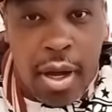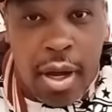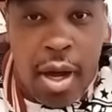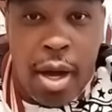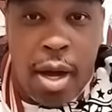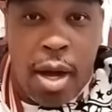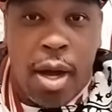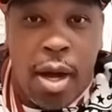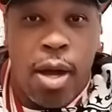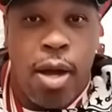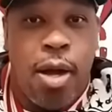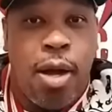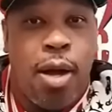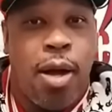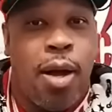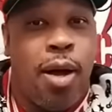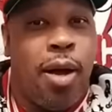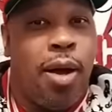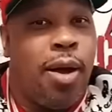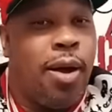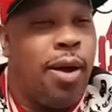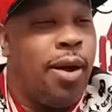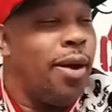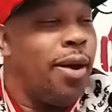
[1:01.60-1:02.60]

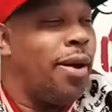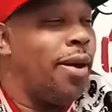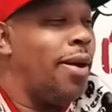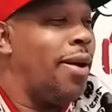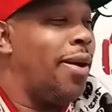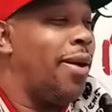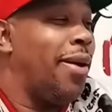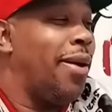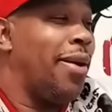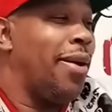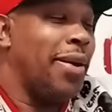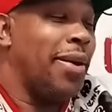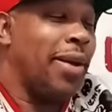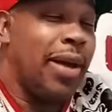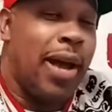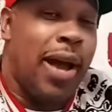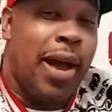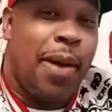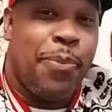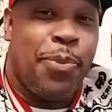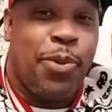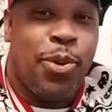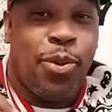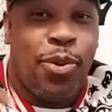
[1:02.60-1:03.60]

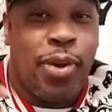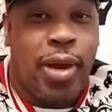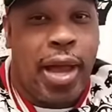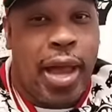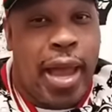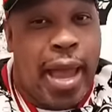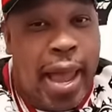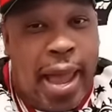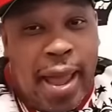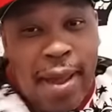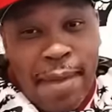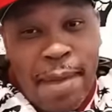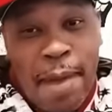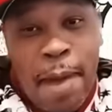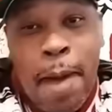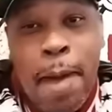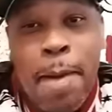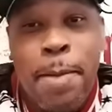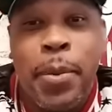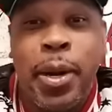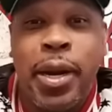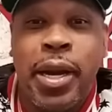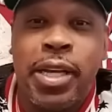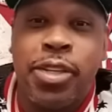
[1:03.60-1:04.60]
cop you a hat.
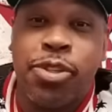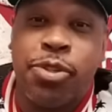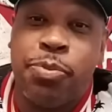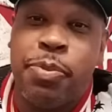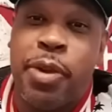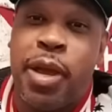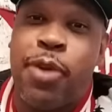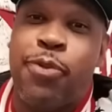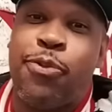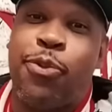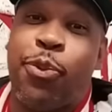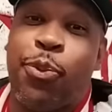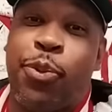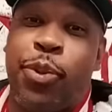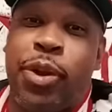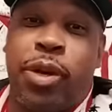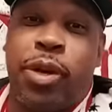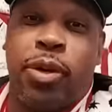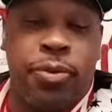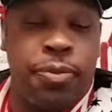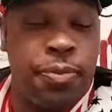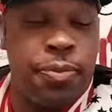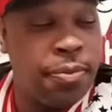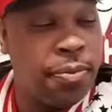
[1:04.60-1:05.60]
But listen, man, for real.